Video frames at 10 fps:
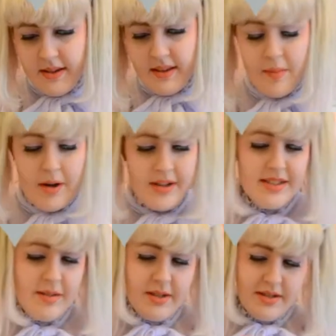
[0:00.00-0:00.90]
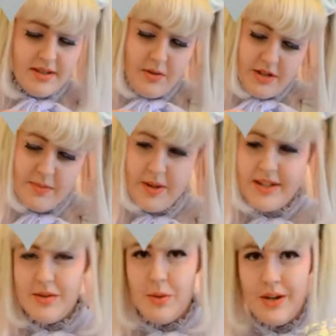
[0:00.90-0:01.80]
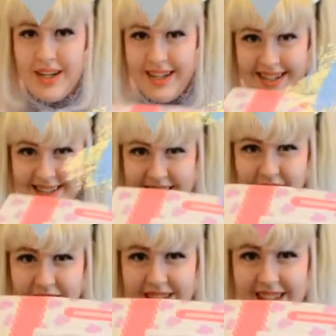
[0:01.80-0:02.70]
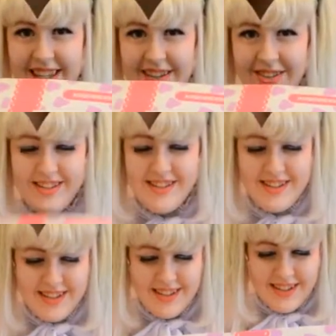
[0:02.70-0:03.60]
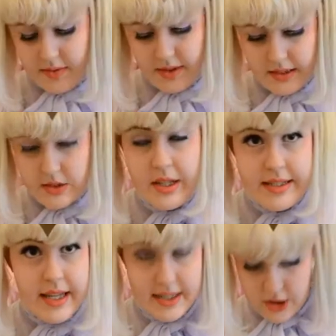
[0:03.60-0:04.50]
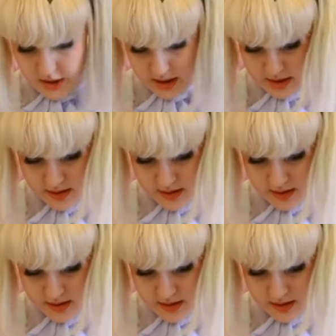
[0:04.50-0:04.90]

The box is a bit squished, but it's really, really cute. So let's get into it.